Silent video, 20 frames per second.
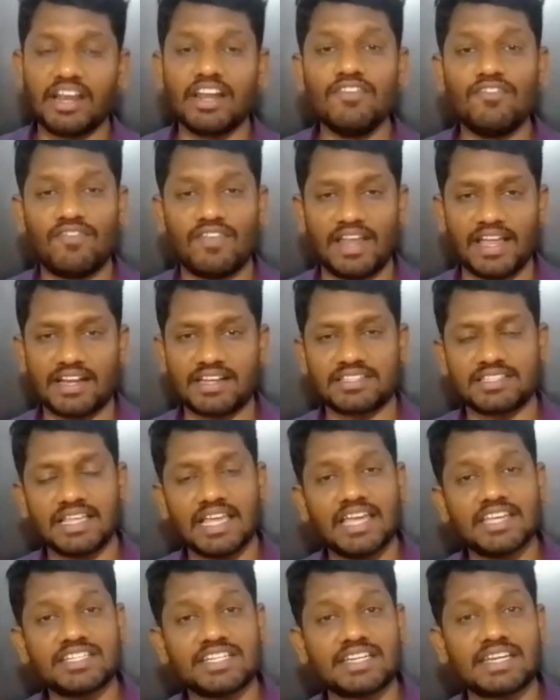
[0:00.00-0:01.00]
reflects
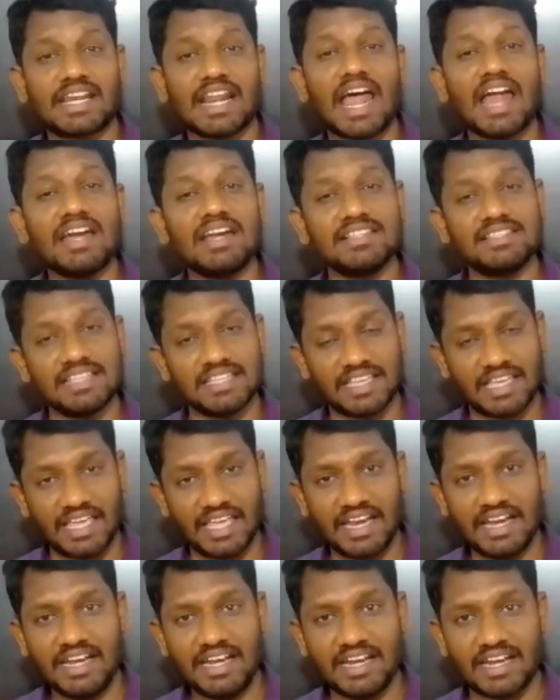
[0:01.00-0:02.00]
a strategic
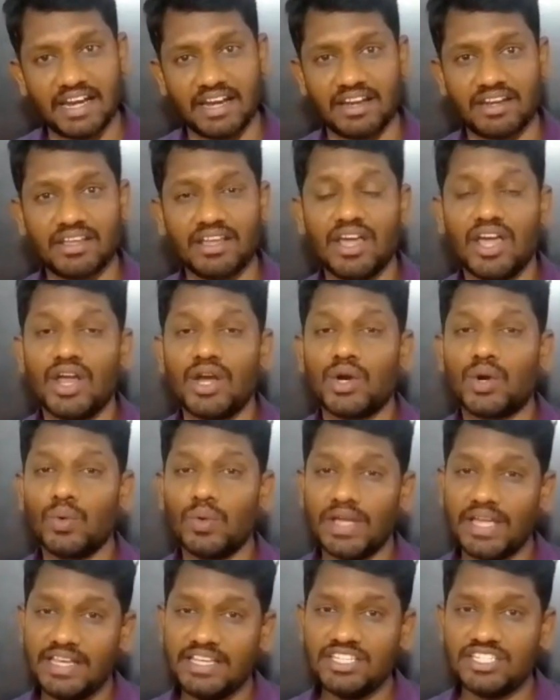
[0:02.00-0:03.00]
intent
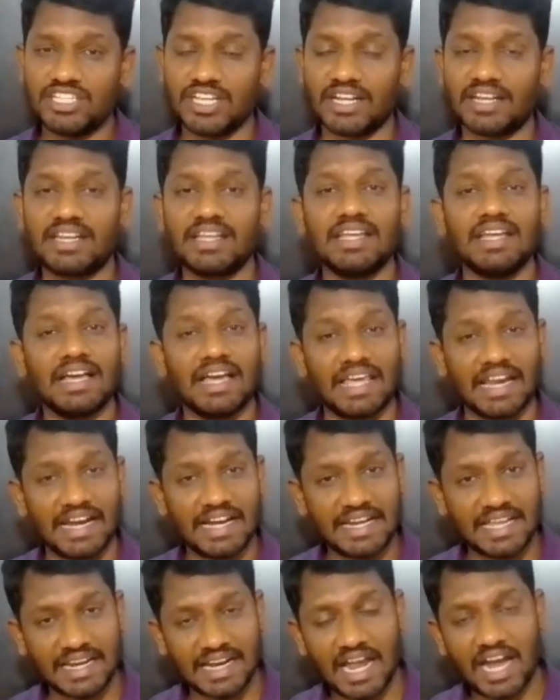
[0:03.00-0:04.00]
to inject
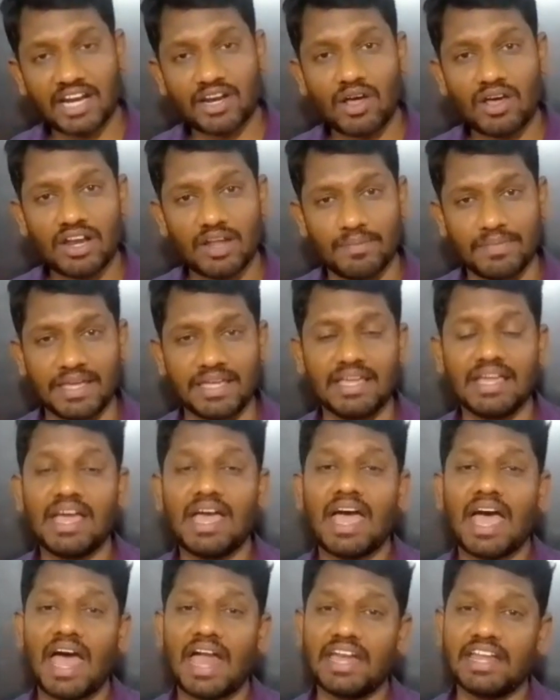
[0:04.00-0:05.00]
greater autonomy
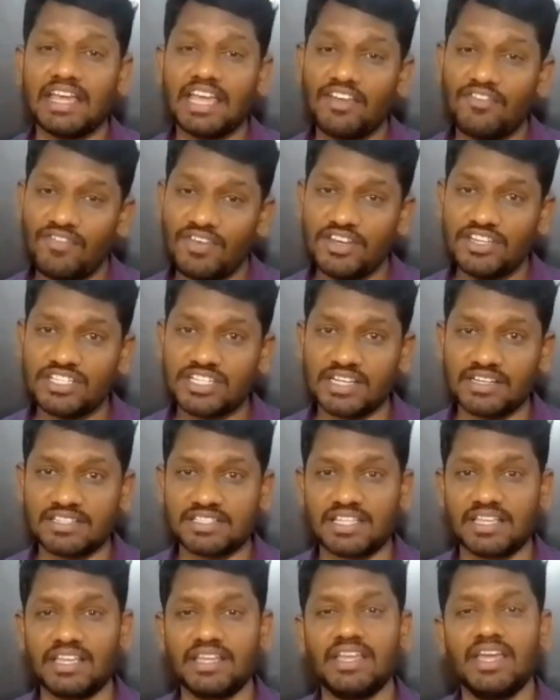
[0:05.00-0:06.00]
and
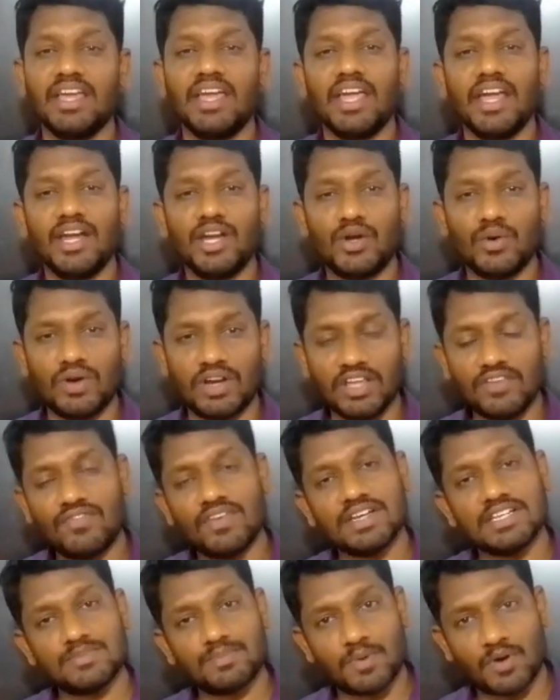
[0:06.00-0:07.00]
efficiency into
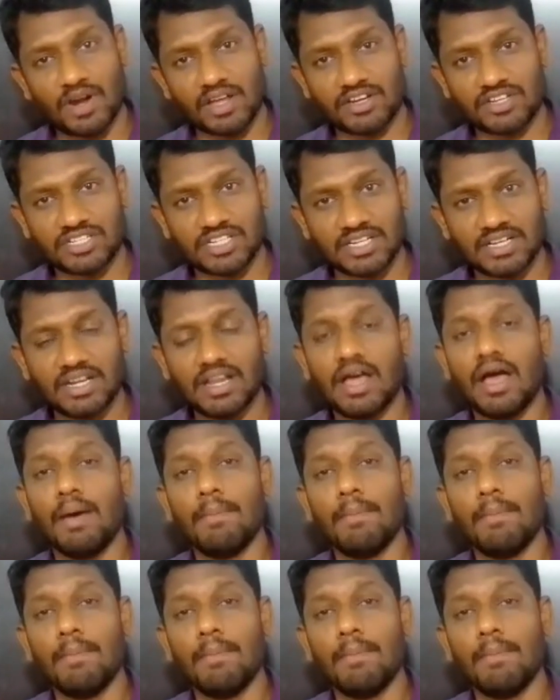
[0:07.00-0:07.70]
defense production,